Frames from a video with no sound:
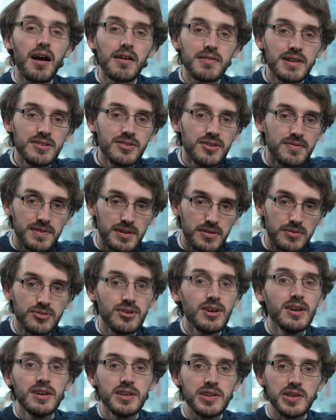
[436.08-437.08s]
are interviews.
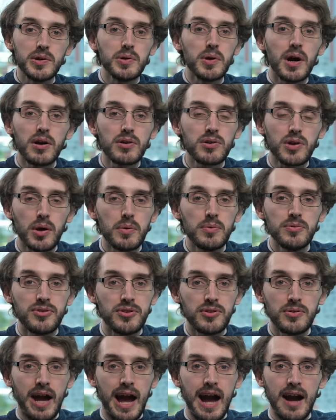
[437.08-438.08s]
You are going
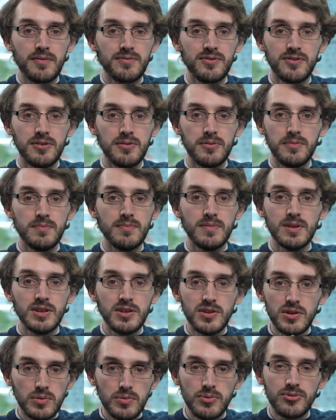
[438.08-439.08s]
to have to
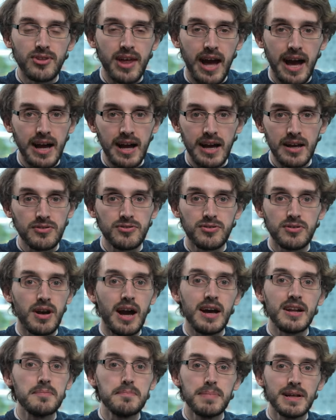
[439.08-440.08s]
use that as
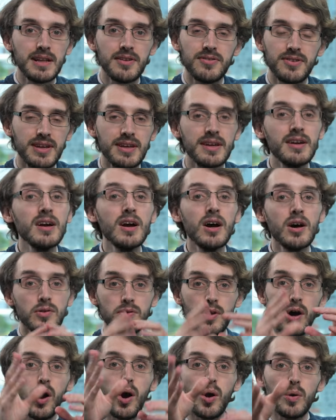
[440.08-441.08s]
an ability,
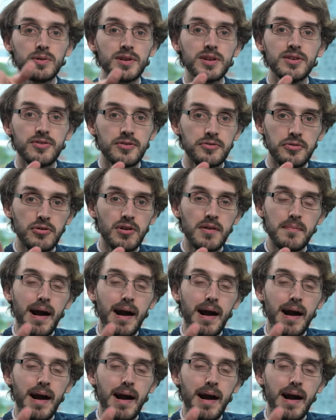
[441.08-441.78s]
not only to talk